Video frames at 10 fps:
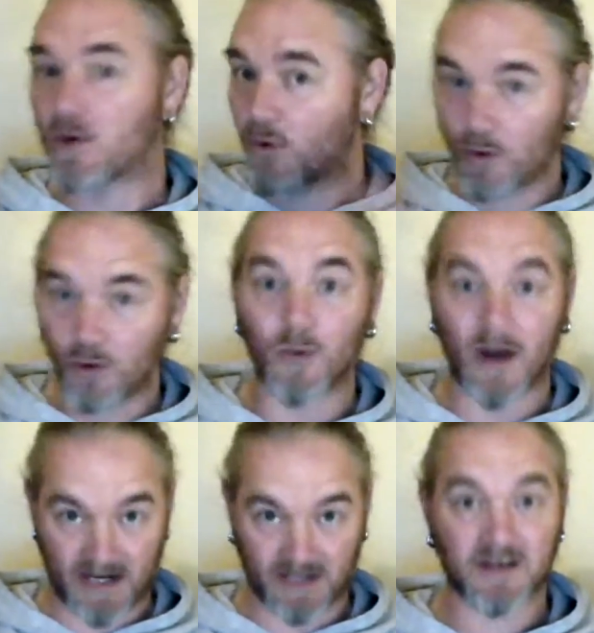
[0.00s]

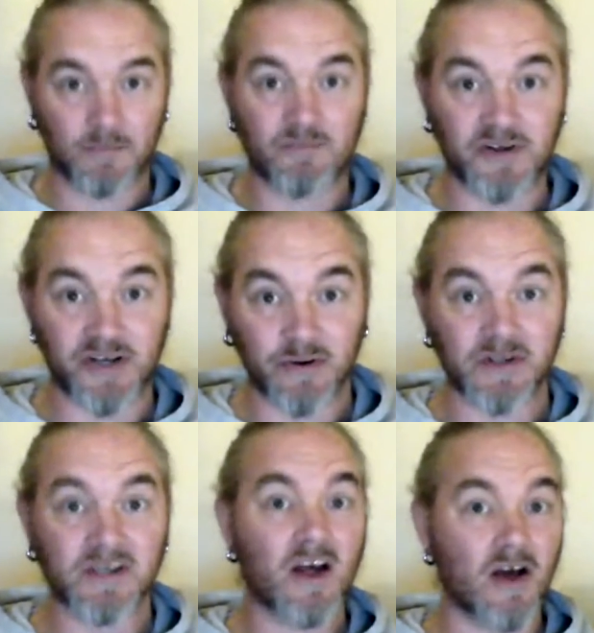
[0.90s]
always
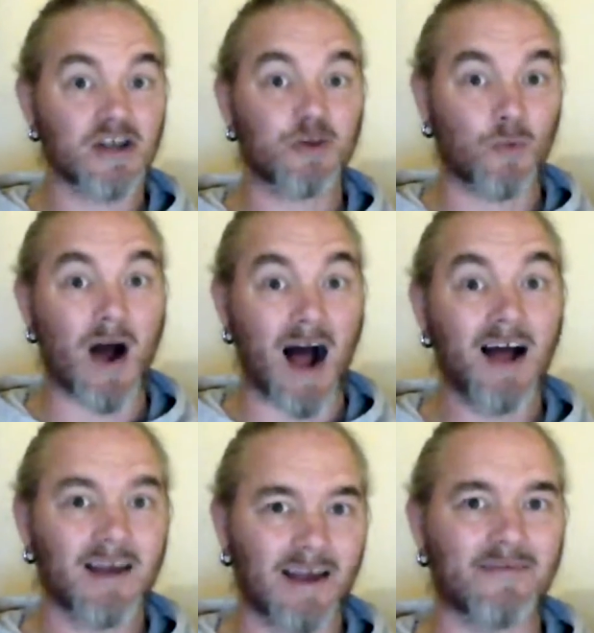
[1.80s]
produce a schwa
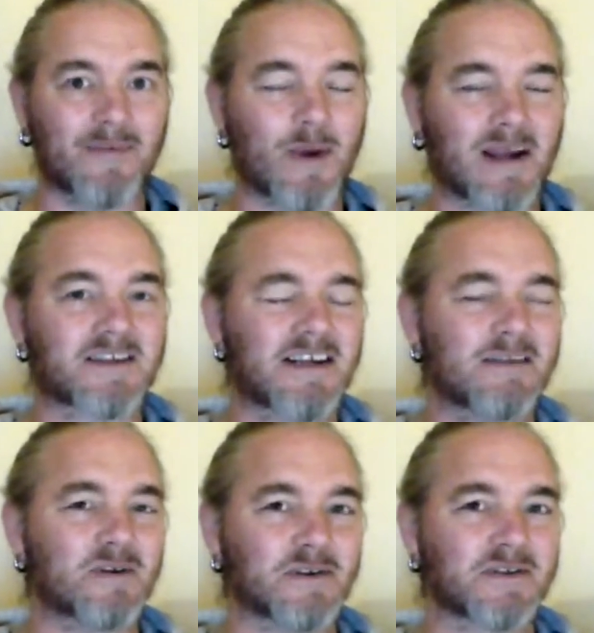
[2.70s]
in the weak
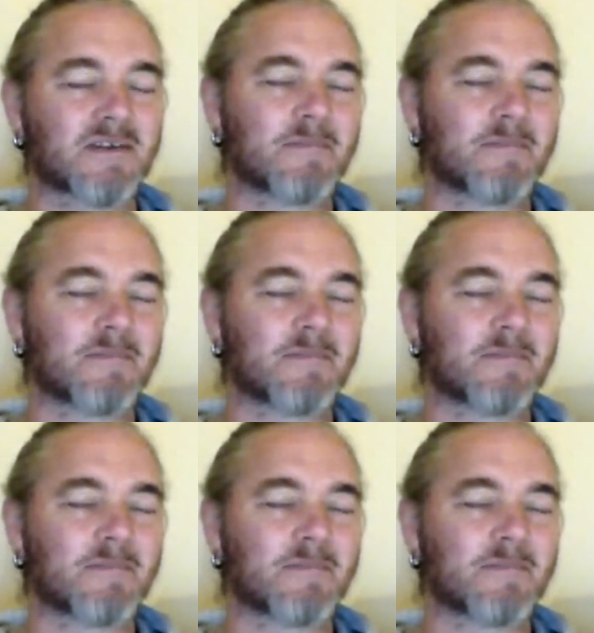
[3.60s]
syllables,